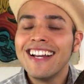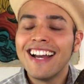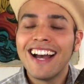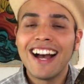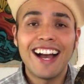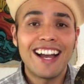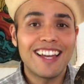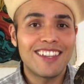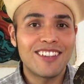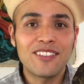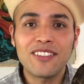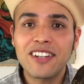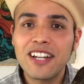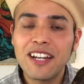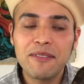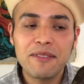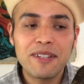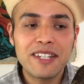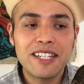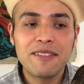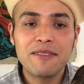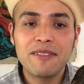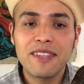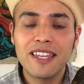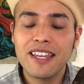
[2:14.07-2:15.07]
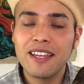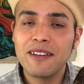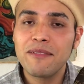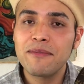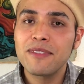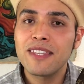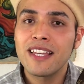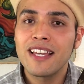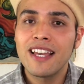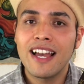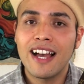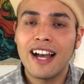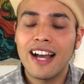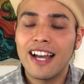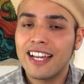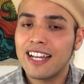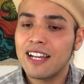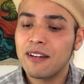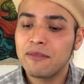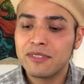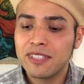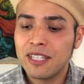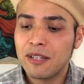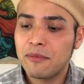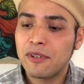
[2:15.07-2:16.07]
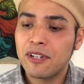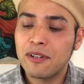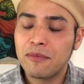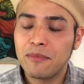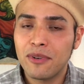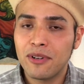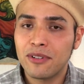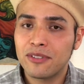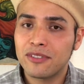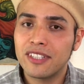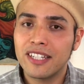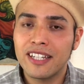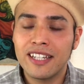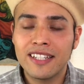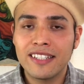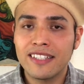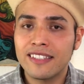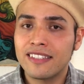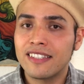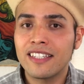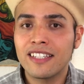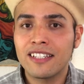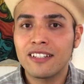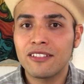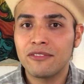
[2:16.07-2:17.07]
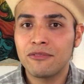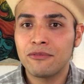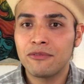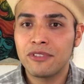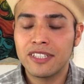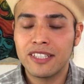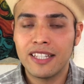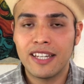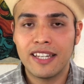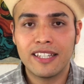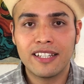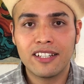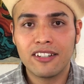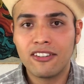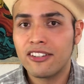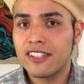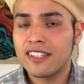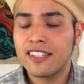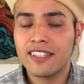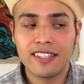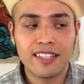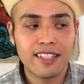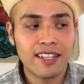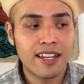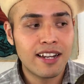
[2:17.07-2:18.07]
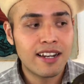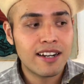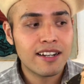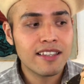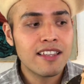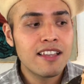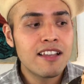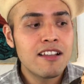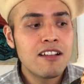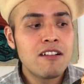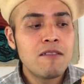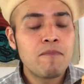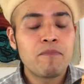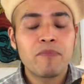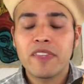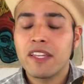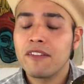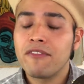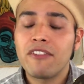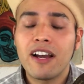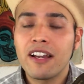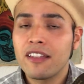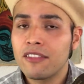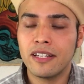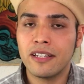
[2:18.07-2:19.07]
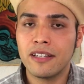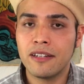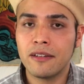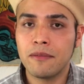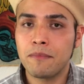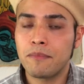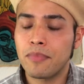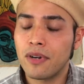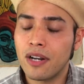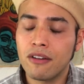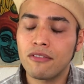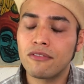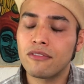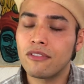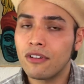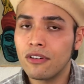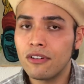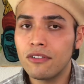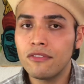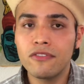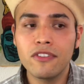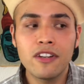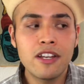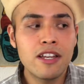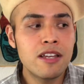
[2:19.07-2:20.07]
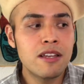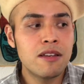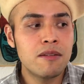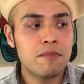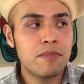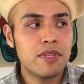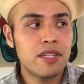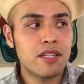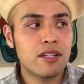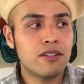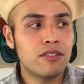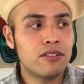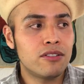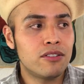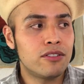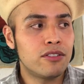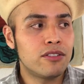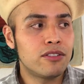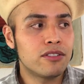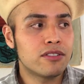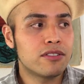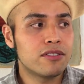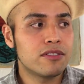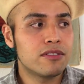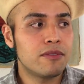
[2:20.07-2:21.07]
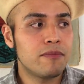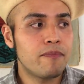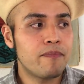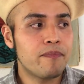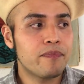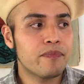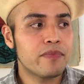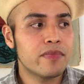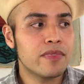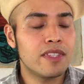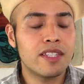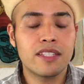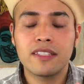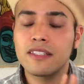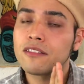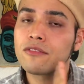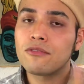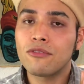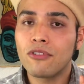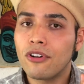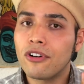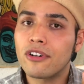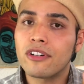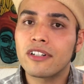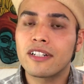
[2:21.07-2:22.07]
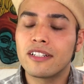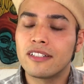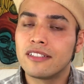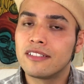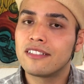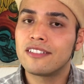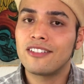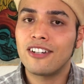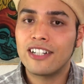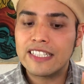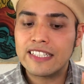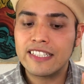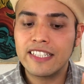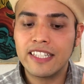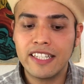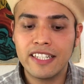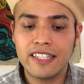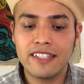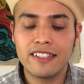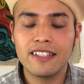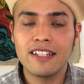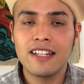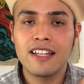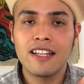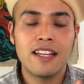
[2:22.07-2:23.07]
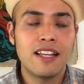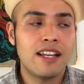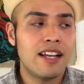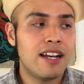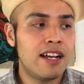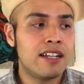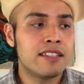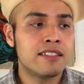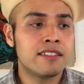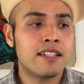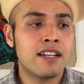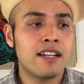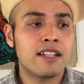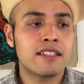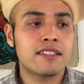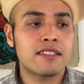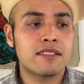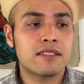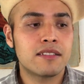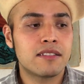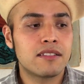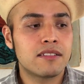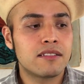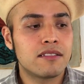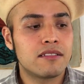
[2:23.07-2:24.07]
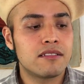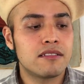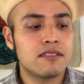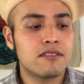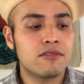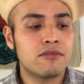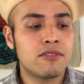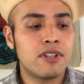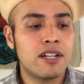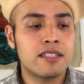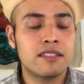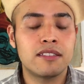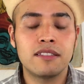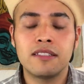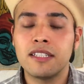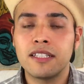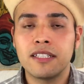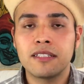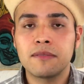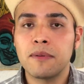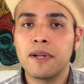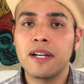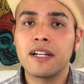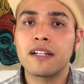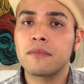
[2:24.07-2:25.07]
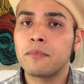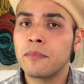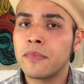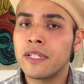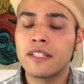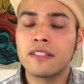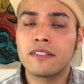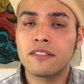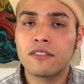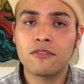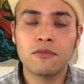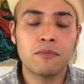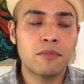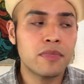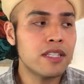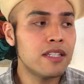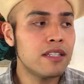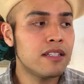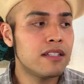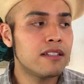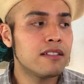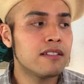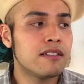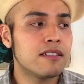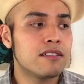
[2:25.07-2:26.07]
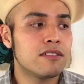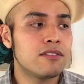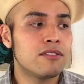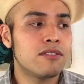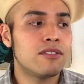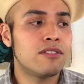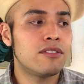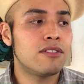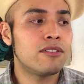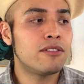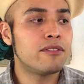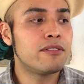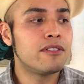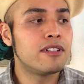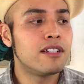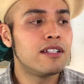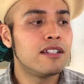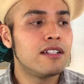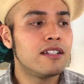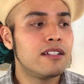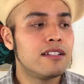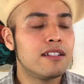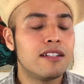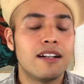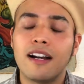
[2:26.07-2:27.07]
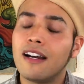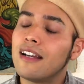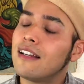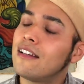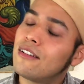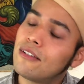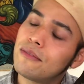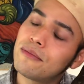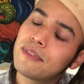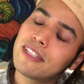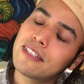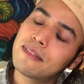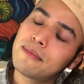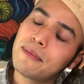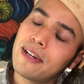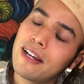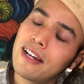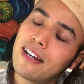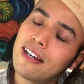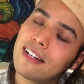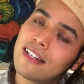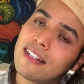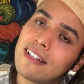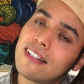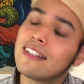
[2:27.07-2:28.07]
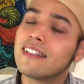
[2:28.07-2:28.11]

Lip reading: I don't have any debt. I have never bought anything with a credit card. If I be proud of, because this is work right here, and that's what this bag means to me. So I love this bag.